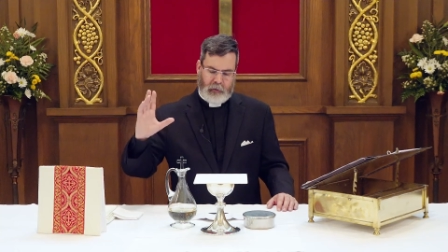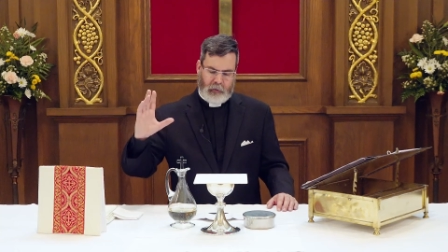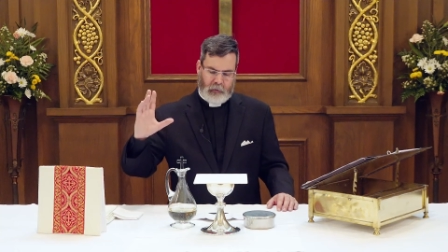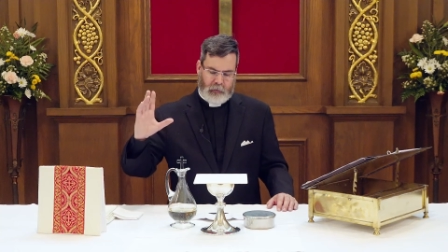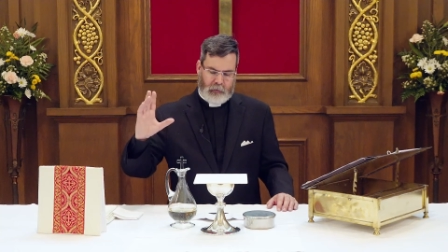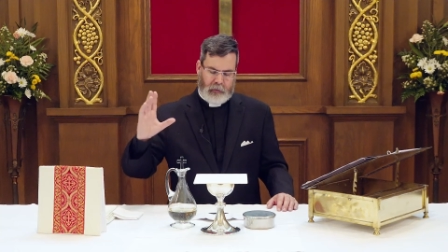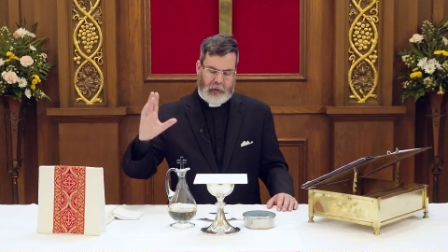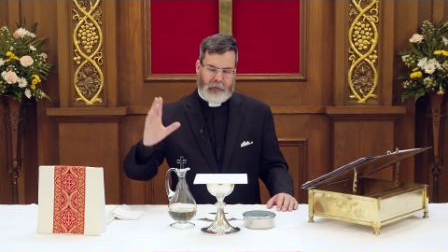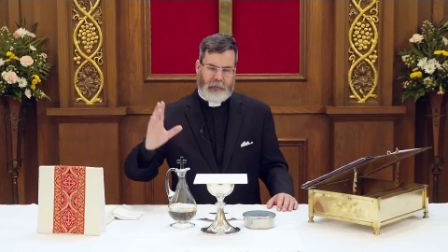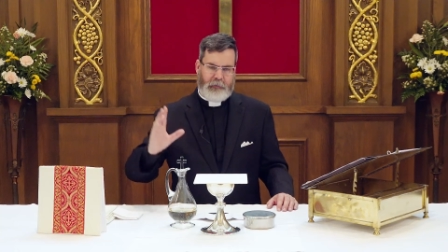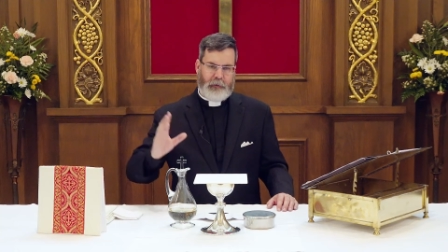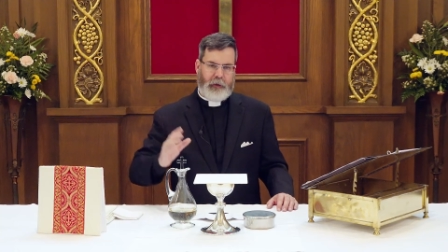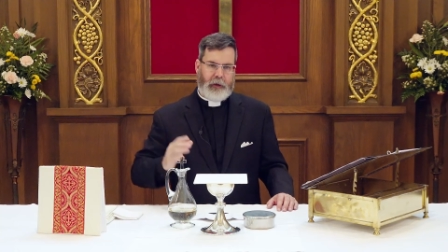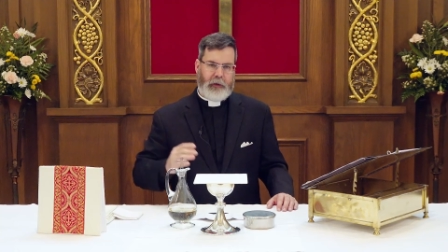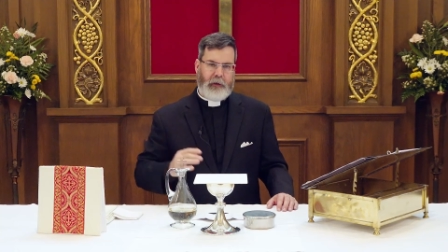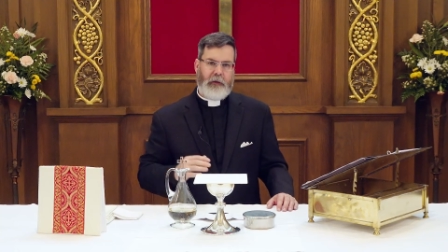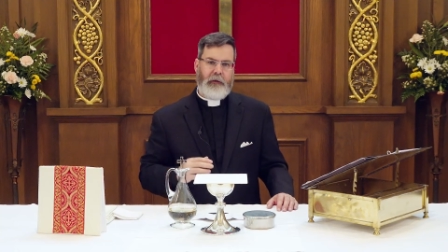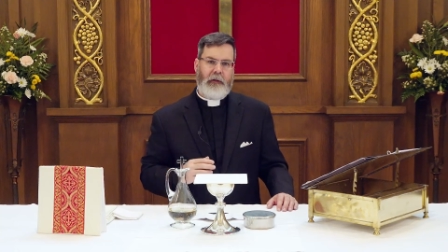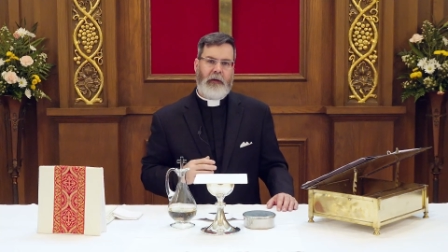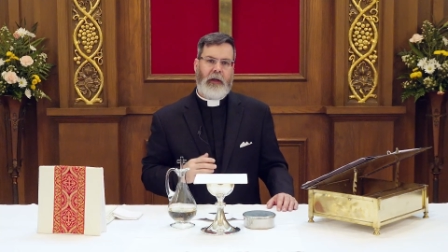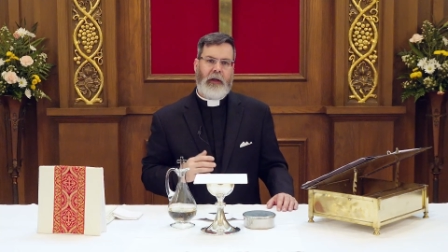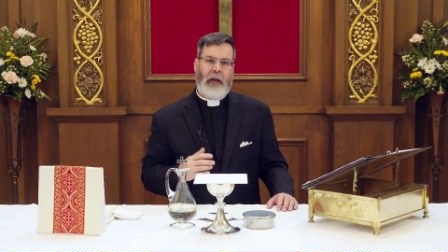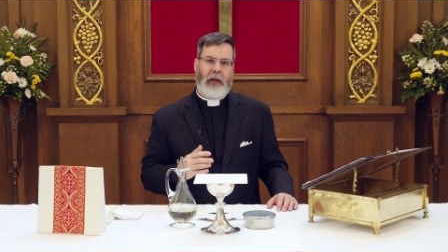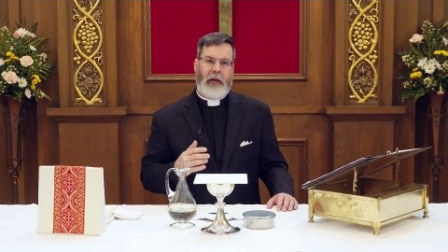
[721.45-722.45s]

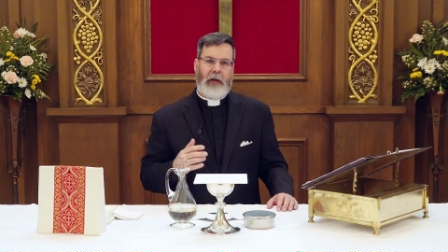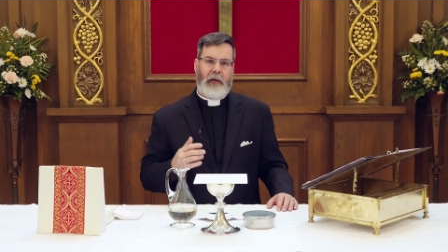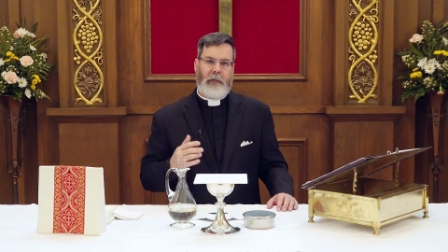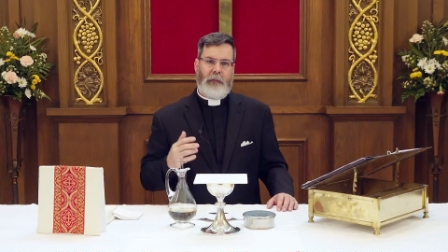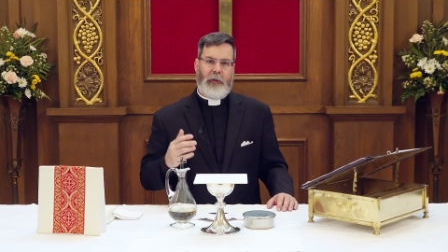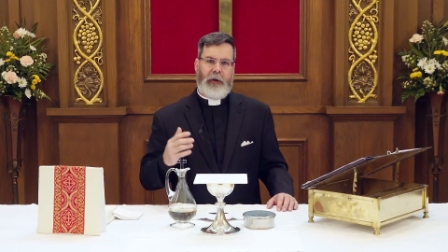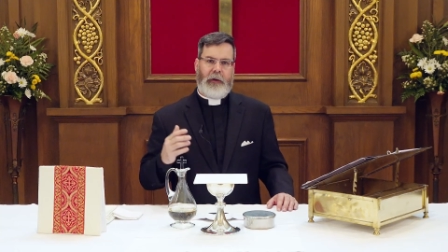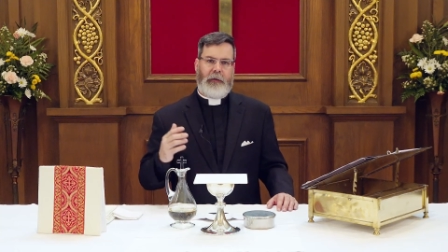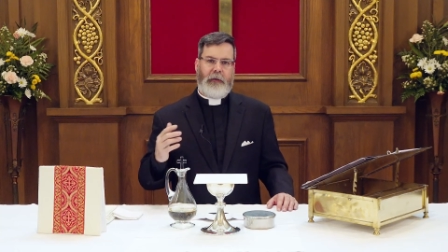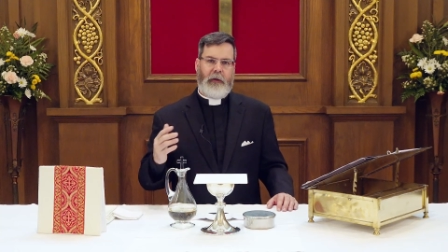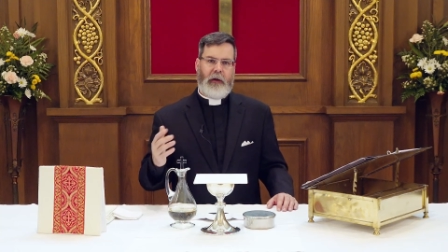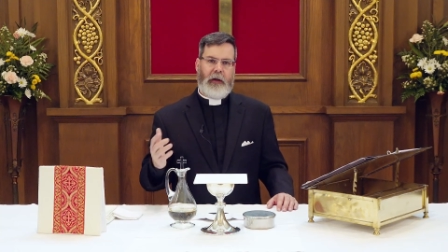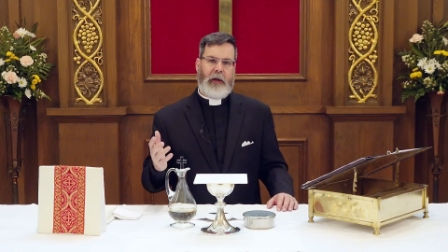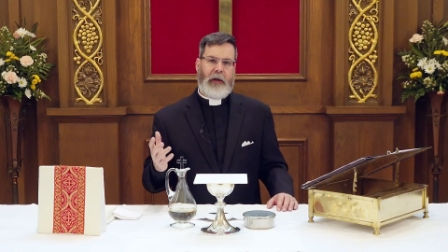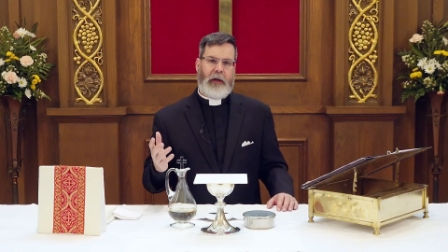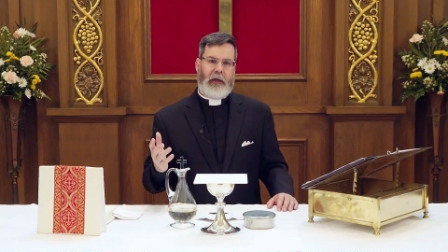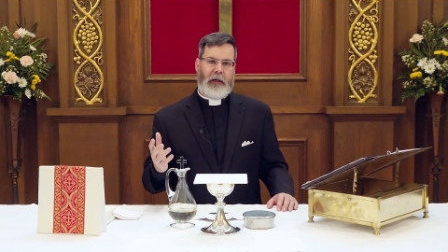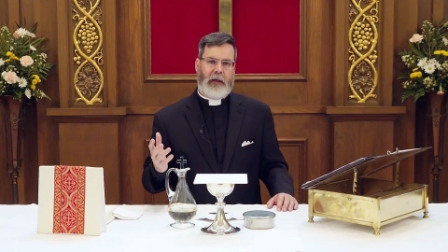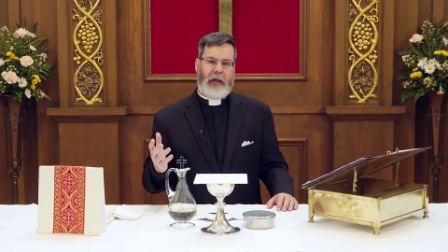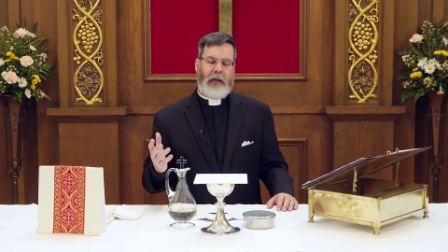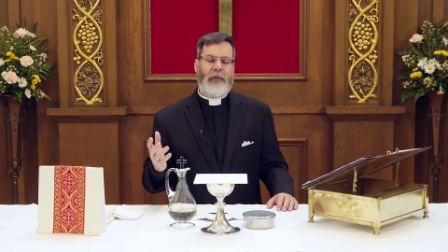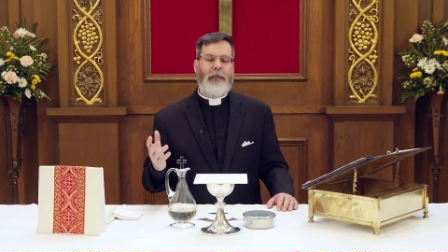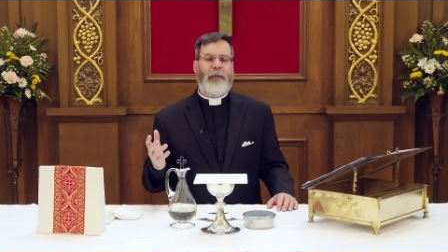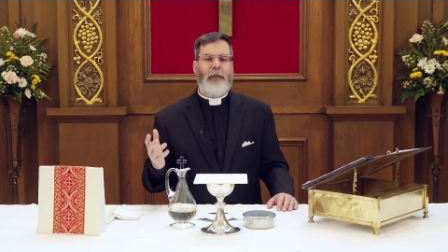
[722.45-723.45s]
reverent. But
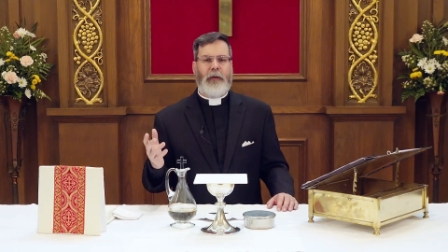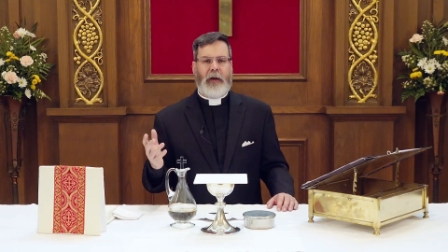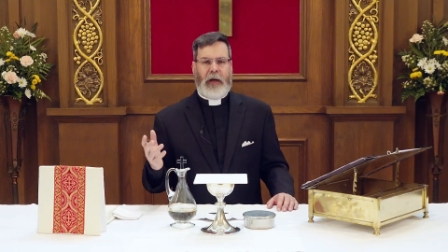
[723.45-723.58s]
if